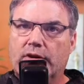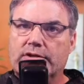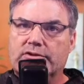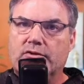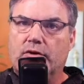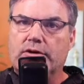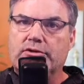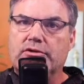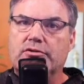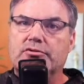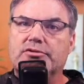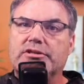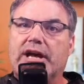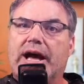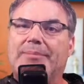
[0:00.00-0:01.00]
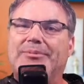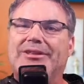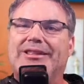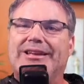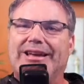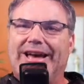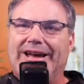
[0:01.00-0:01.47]
What it's going to do is copy
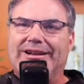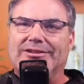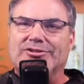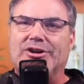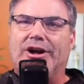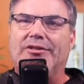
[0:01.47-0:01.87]
the edits,